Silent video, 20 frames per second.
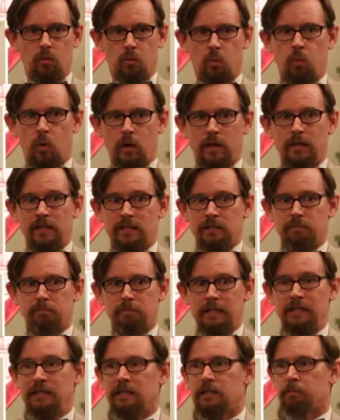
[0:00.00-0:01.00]
what does it
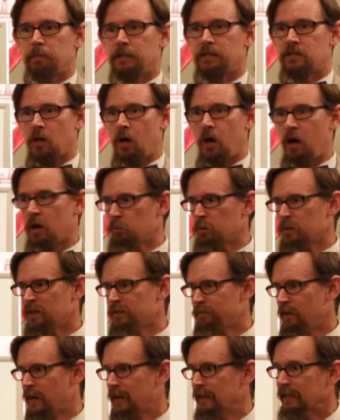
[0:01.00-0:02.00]
mean to be taught? We're
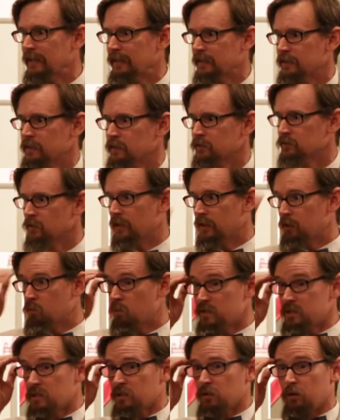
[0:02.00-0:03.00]
defining things, right? What
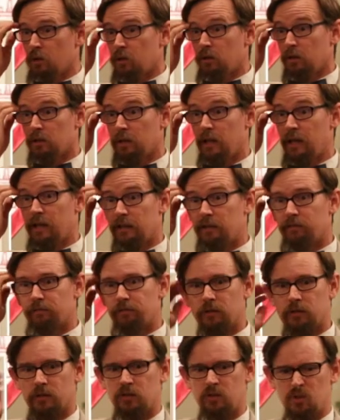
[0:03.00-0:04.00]
does it look like
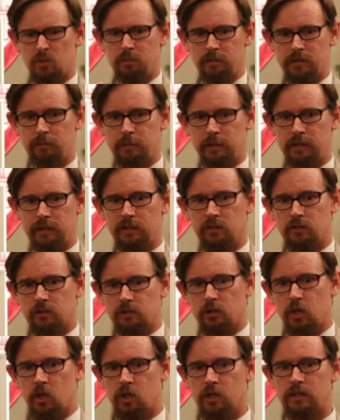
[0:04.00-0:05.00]
for a human being to
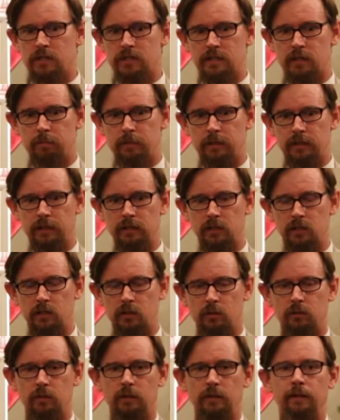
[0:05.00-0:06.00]
learn something
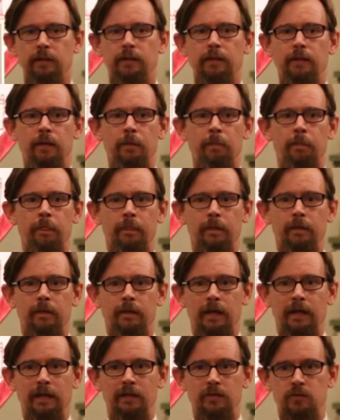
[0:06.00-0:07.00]
new?
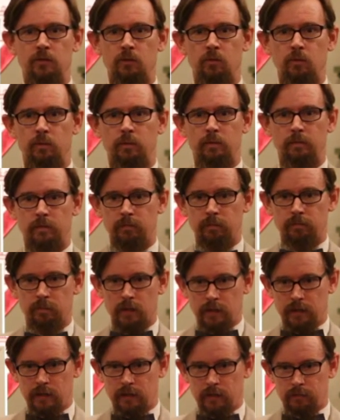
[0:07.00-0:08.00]
And so
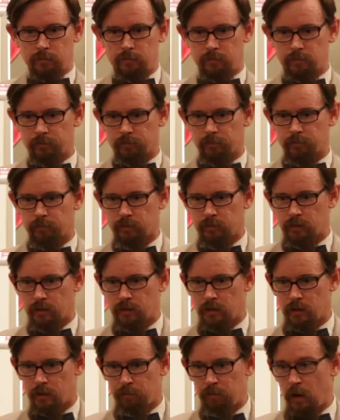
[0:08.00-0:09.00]

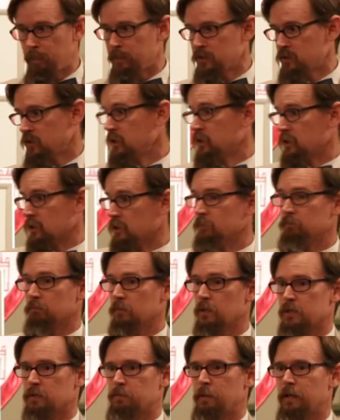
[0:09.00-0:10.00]
a proposition,
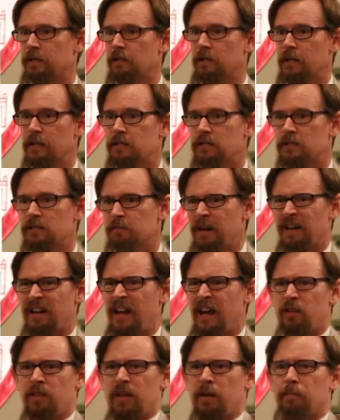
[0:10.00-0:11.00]
a speculation about
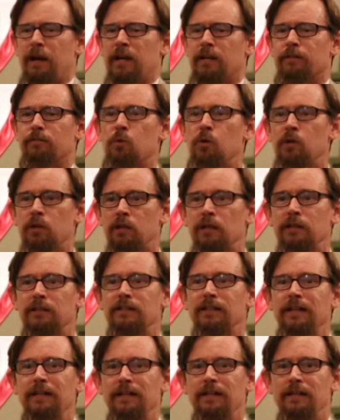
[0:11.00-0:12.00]
how that might have
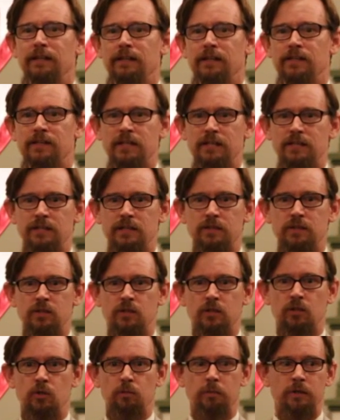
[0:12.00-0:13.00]
worked, is that since the
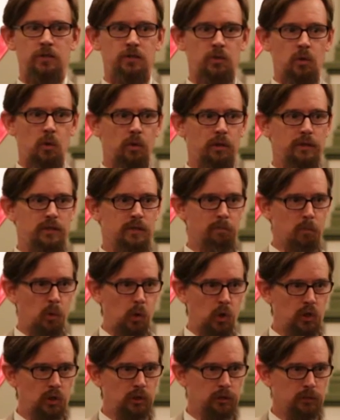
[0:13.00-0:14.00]
human soul is
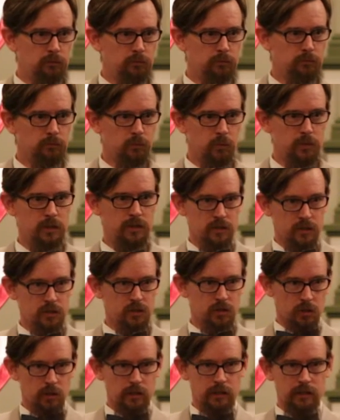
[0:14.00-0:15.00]
immortal, which is
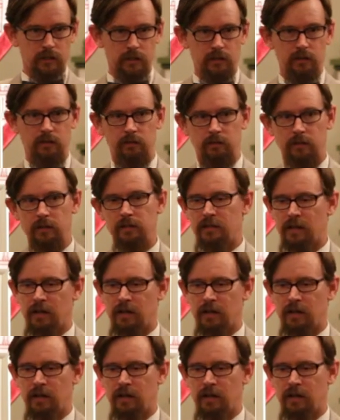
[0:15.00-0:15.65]
asserted in the